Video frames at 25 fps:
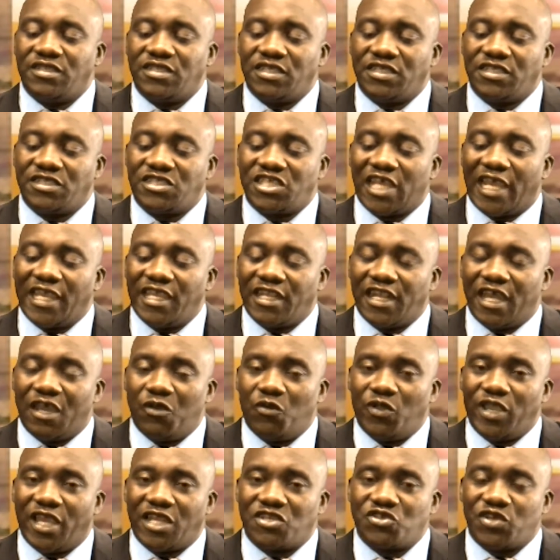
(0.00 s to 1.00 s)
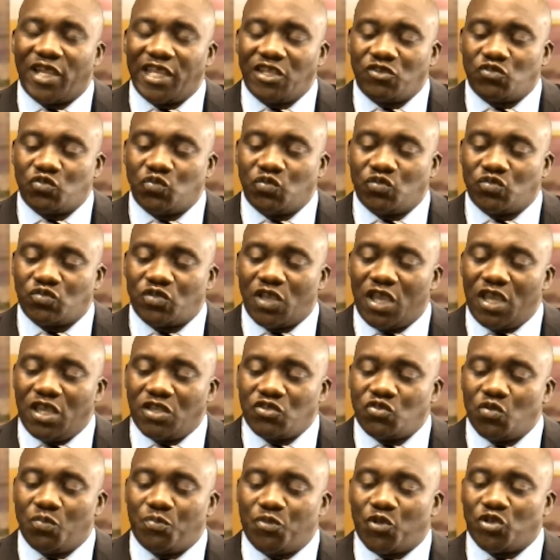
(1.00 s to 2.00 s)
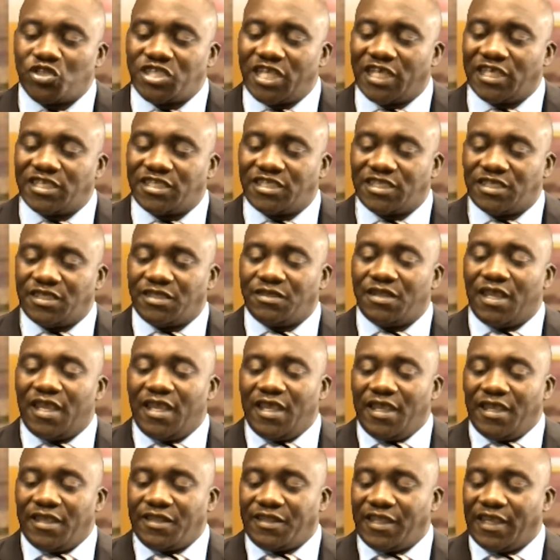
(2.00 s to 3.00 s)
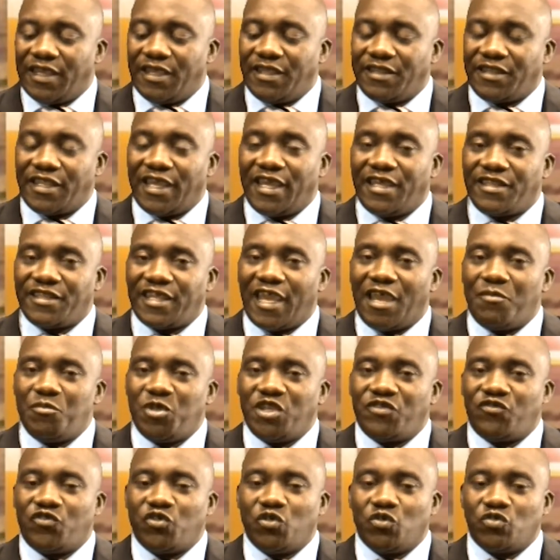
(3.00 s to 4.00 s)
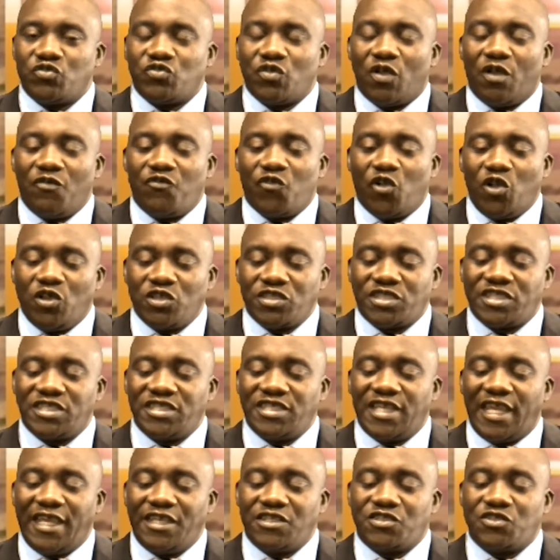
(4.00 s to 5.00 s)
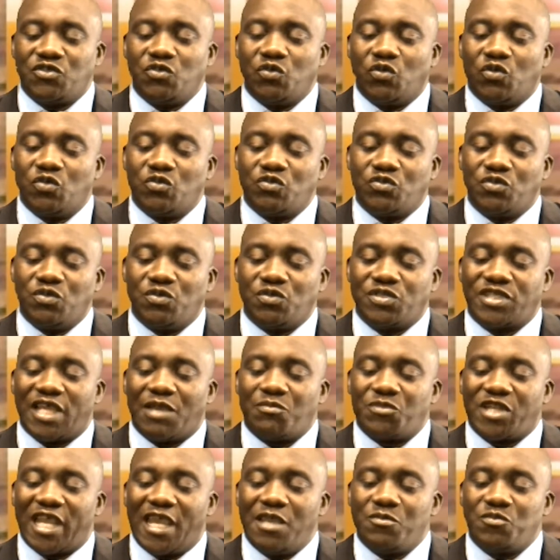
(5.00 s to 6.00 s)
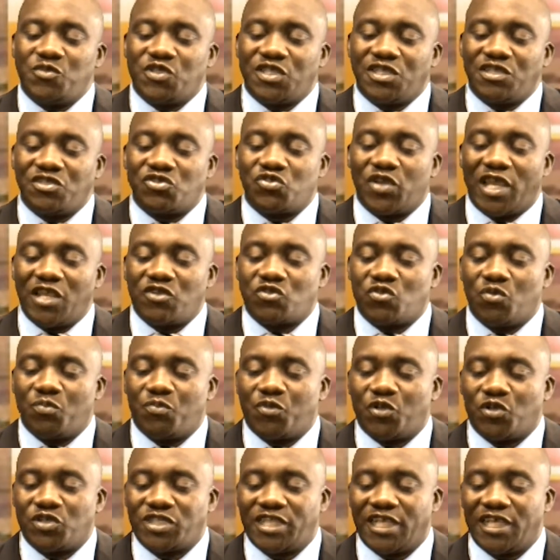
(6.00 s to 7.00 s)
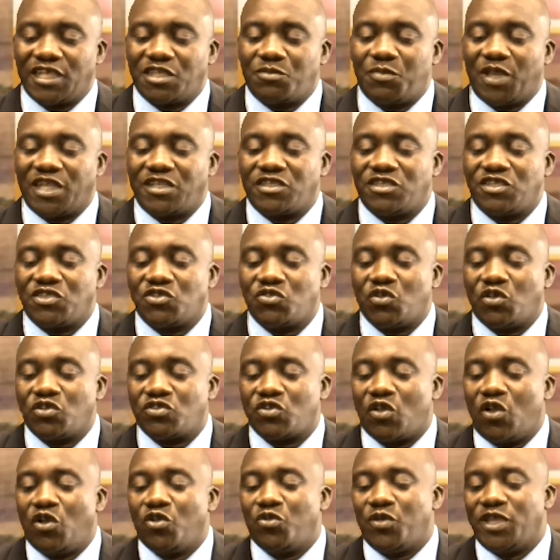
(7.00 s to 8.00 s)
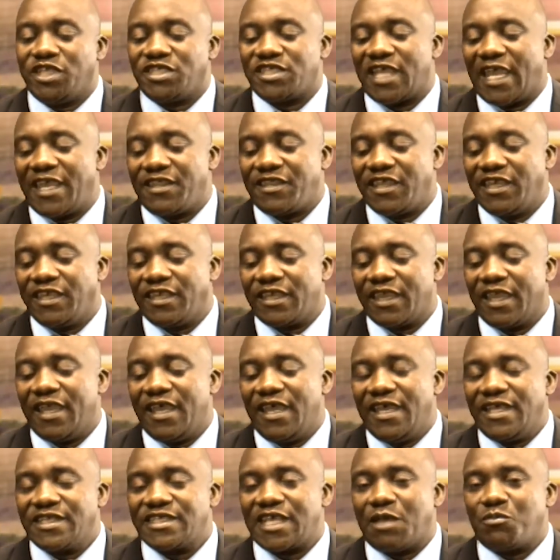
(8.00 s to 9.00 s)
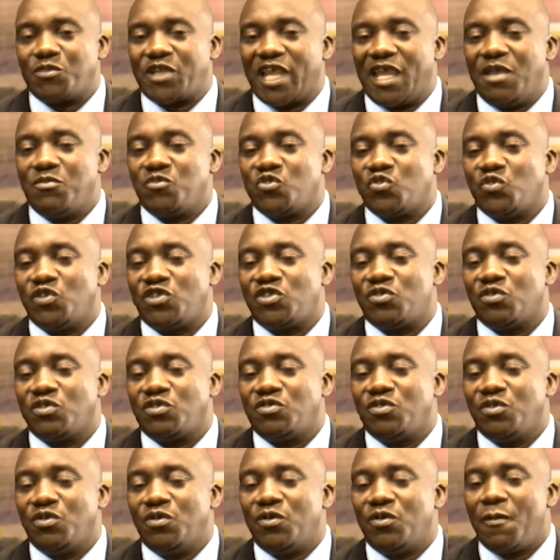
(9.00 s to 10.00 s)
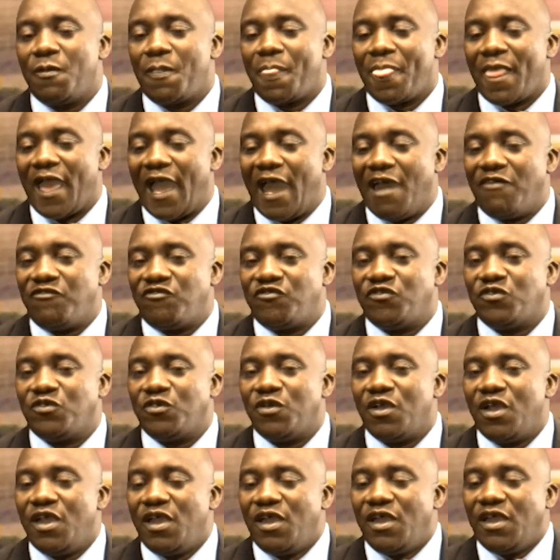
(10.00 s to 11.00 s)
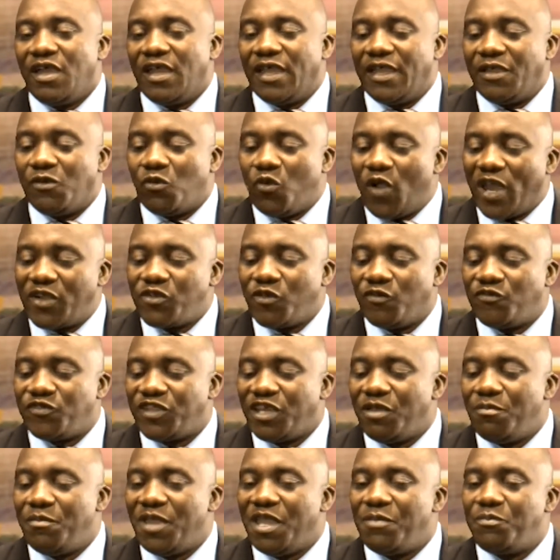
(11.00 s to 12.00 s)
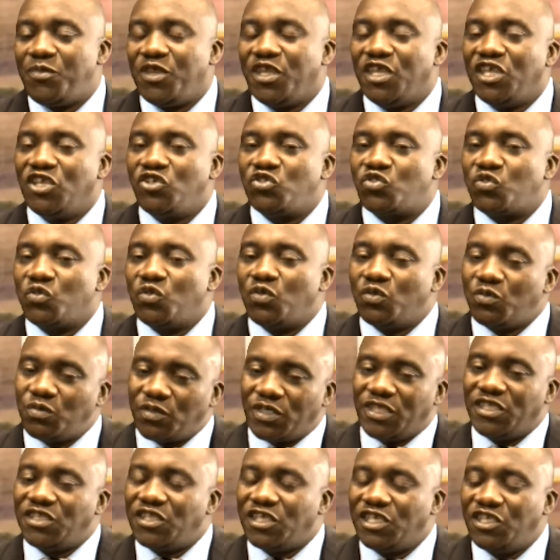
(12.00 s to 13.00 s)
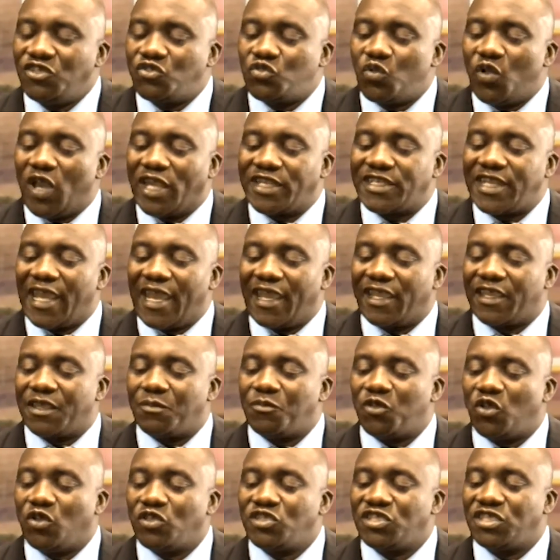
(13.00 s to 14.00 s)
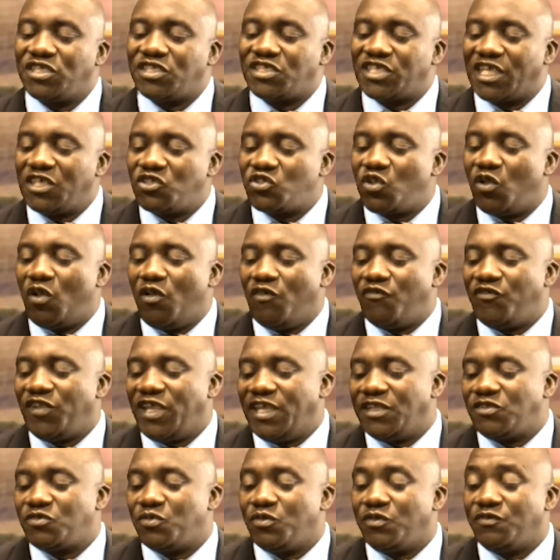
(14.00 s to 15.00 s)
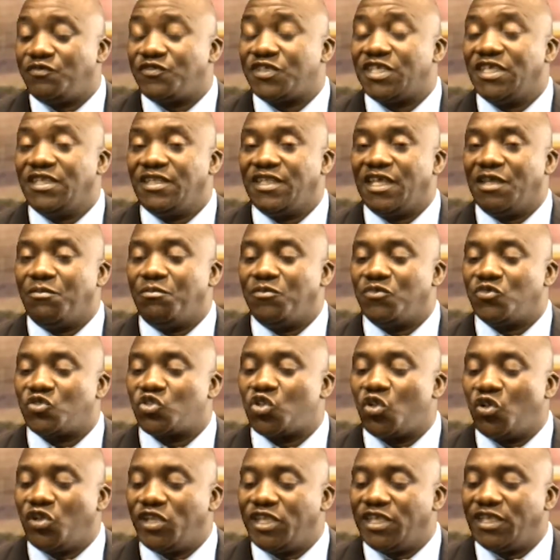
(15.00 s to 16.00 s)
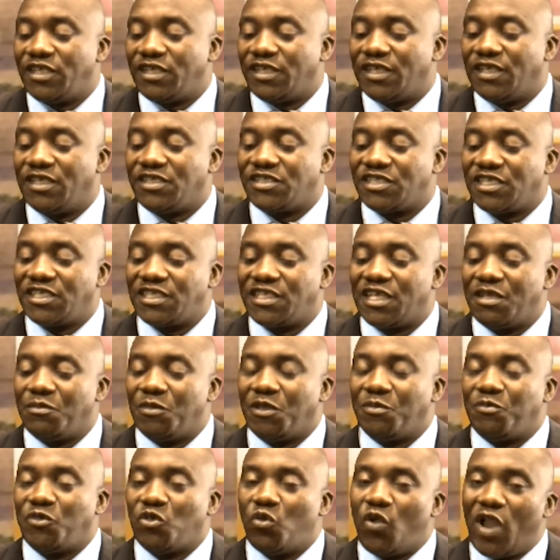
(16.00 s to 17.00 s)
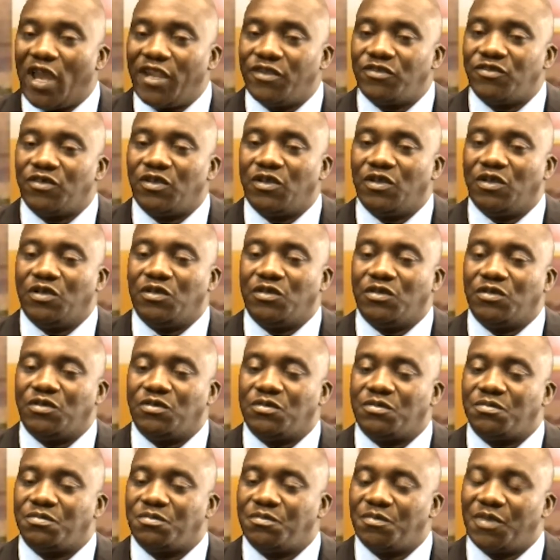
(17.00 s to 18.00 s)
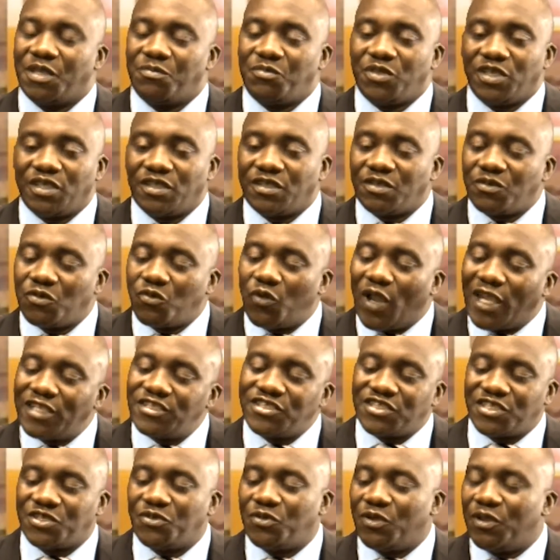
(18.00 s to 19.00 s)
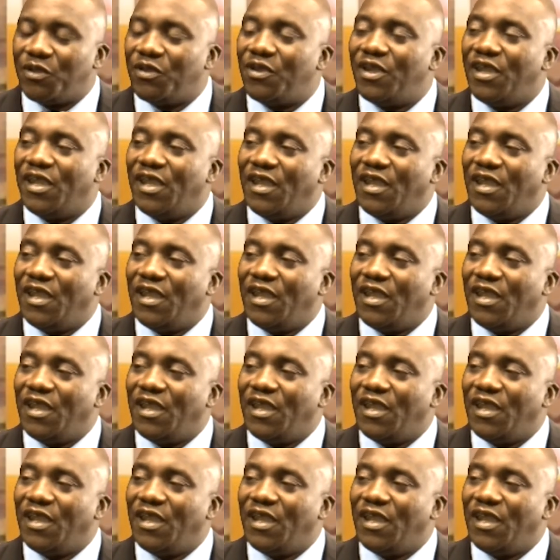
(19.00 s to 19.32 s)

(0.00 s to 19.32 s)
the Chaila were trying to protect their midfield. Of course, yes, you could do. Sometimes they try to protect, but it's not always. I think sometimes we should have one of them maybe into attack, because the Zesco of late, we've seen them scoring, is it maybe 1 or maybe 1-0.